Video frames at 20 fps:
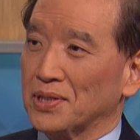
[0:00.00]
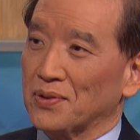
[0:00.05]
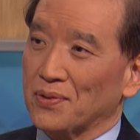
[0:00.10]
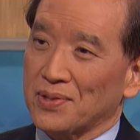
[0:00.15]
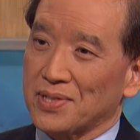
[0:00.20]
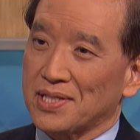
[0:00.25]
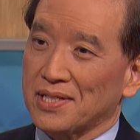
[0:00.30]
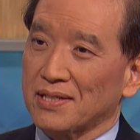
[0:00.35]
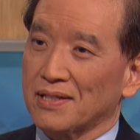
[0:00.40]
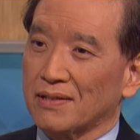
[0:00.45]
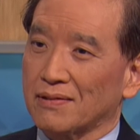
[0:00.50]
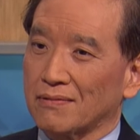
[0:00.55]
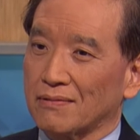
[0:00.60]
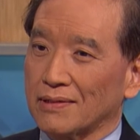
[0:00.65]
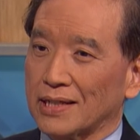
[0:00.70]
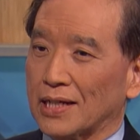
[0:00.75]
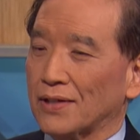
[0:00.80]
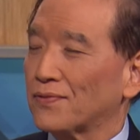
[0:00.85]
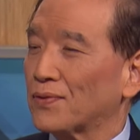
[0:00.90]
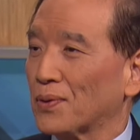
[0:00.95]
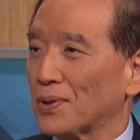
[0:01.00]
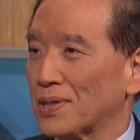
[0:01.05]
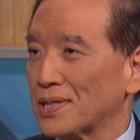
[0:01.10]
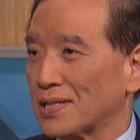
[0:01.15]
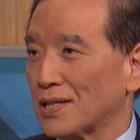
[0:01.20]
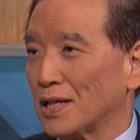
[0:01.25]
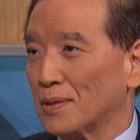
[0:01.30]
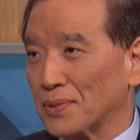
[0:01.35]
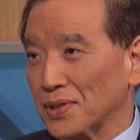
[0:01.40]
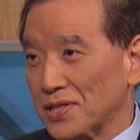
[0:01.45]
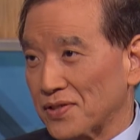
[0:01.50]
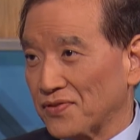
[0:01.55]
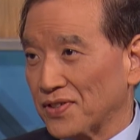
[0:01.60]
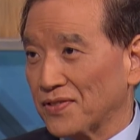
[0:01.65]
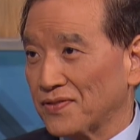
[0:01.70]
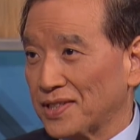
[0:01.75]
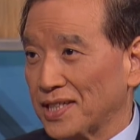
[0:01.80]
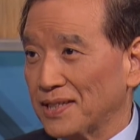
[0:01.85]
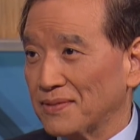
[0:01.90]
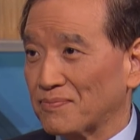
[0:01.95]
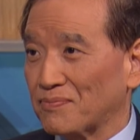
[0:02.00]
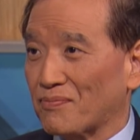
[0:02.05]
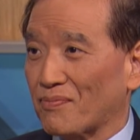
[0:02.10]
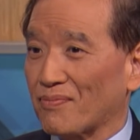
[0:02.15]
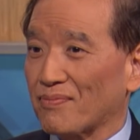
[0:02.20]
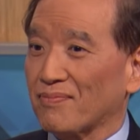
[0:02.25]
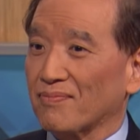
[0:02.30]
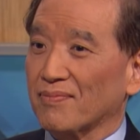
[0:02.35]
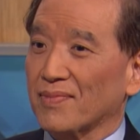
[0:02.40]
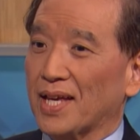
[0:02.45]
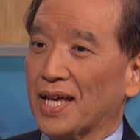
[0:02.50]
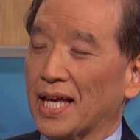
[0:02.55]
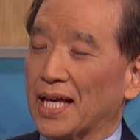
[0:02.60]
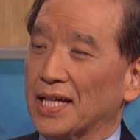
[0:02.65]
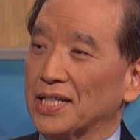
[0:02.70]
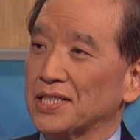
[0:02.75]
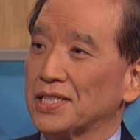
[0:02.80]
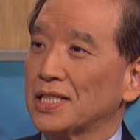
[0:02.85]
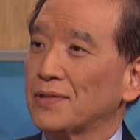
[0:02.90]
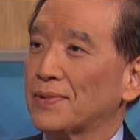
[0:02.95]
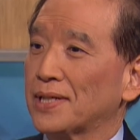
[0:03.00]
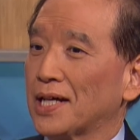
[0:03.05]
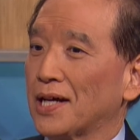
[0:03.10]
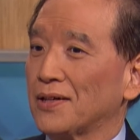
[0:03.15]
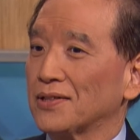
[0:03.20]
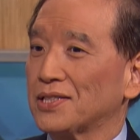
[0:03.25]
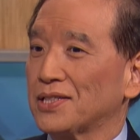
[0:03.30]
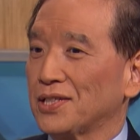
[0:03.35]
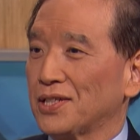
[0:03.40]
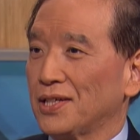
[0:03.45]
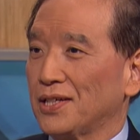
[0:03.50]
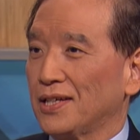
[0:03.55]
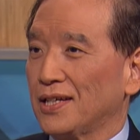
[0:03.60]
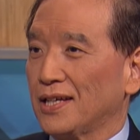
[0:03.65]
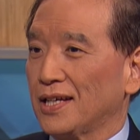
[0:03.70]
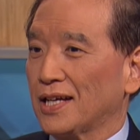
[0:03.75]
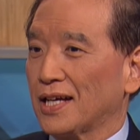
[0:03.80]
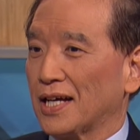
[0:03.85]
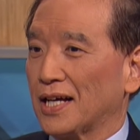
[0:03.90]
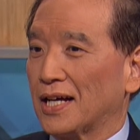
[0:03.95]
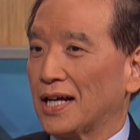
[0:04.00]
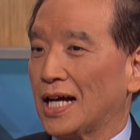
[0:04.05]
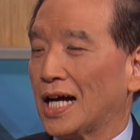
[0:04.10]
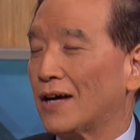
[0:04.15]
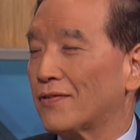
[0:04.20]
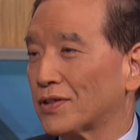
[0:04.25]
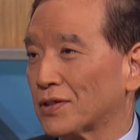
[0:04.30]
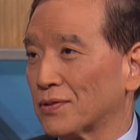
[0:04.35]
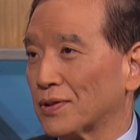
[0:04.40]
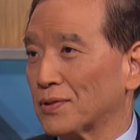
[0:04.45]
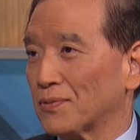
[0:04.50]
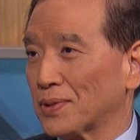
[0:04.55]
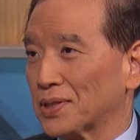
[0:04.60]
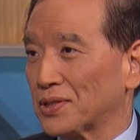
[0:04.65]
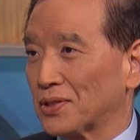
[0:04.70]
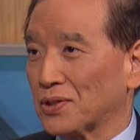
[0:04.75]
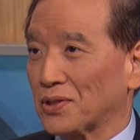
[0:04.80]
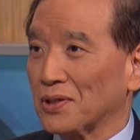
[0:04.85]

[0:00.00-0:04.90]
who was in her late 40s, almost 50. Yeah. And she went out afterward with her